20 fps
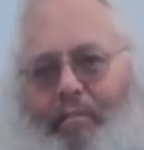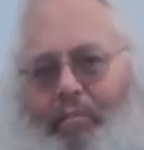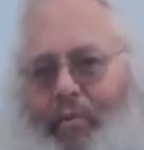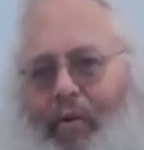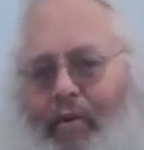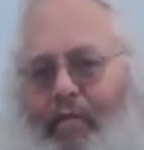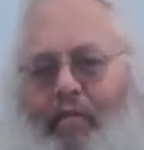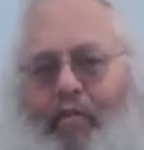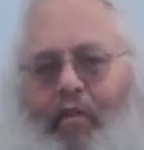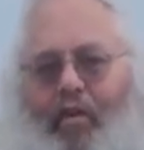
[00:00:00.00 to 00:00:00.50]

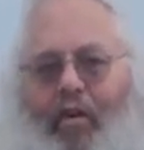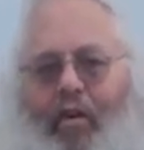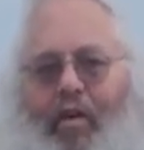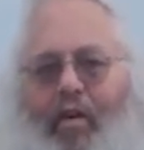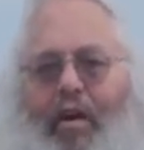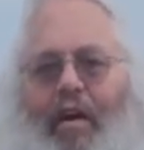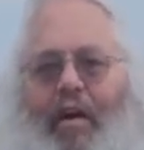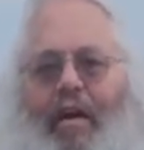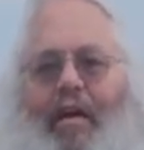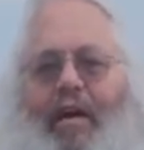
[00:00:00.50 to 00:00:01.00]

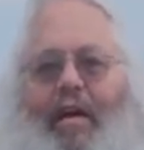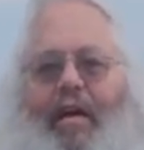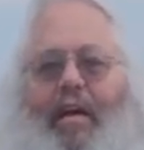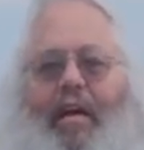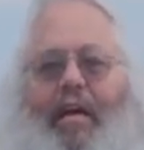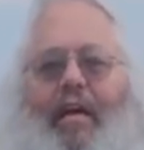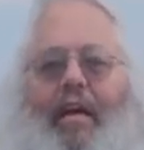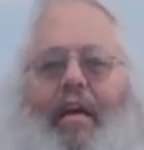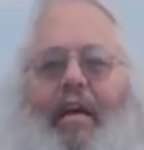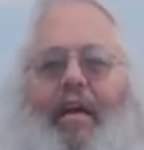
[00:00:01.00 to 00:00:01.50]
prefer
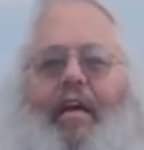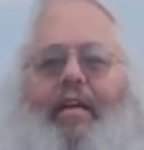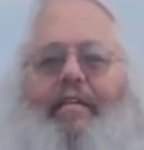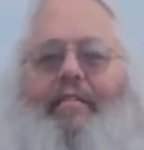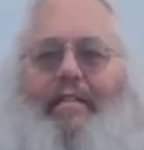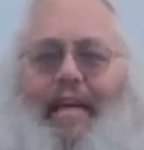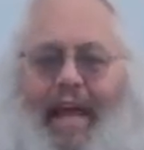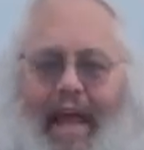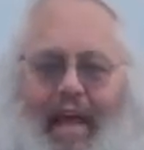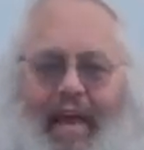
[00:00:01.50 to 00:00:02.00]

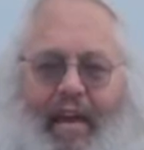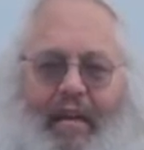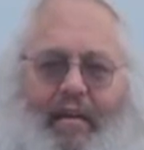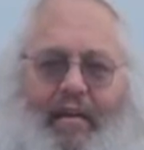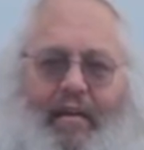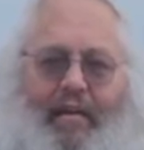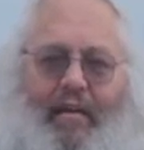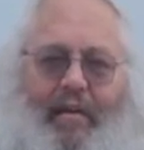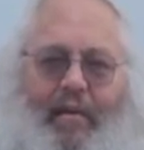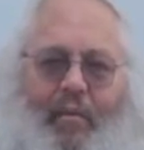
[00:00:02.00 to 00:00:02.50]
sand.
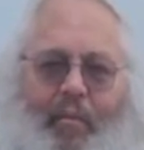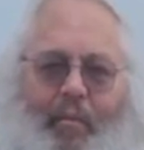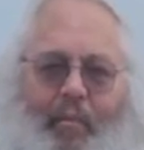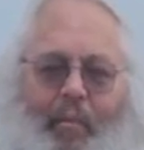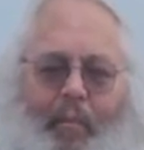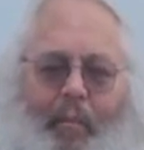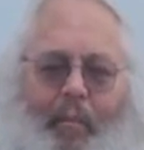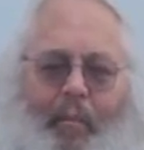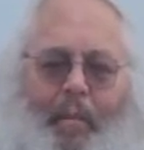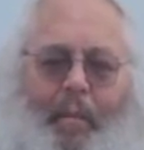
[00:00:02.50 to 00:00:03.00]

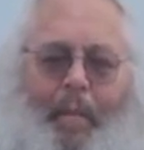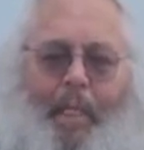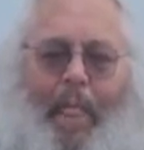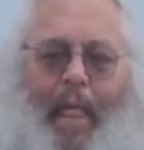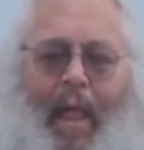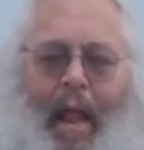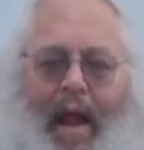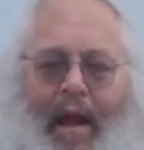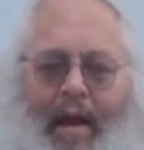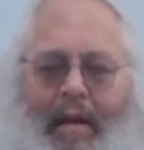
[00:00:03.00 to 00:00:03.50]

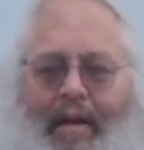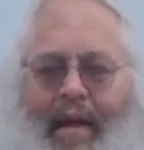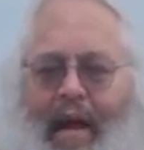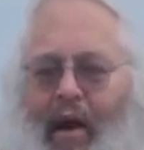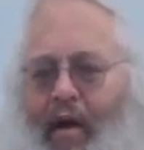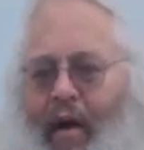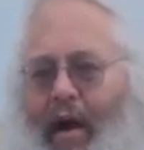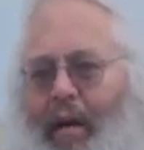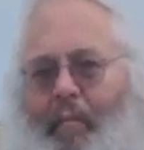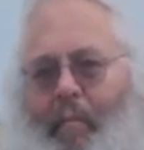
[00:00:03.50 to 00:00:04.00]

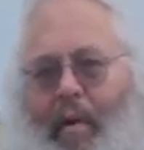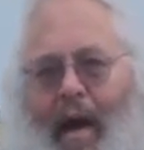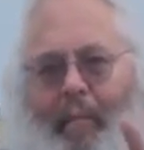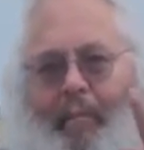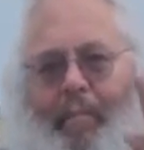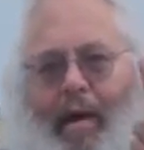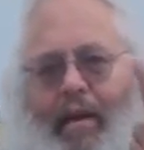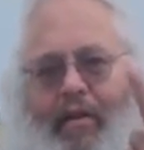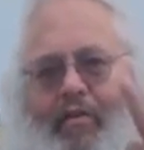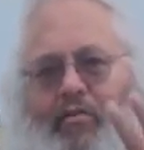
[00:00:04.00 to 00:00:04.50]
Now I
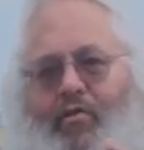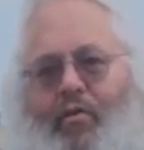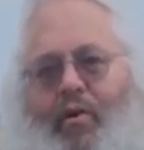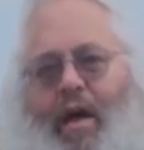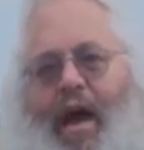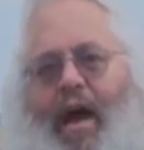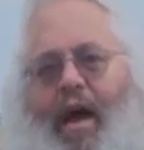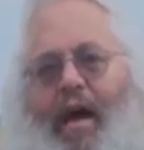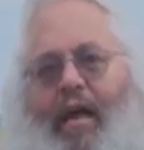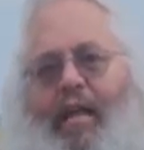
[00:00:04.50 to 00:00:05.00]
buy two
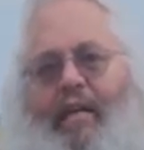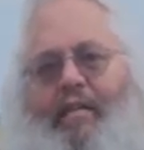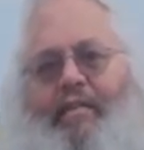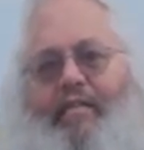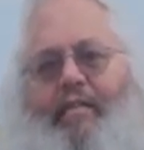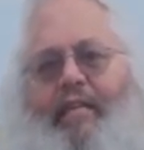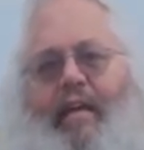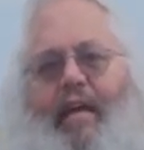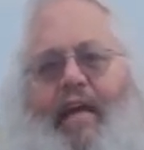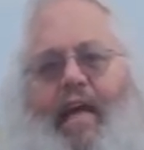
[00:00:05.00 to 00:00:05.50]

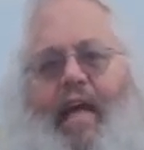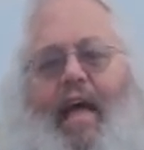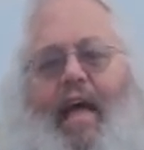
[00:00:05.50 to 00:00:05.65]
kinds.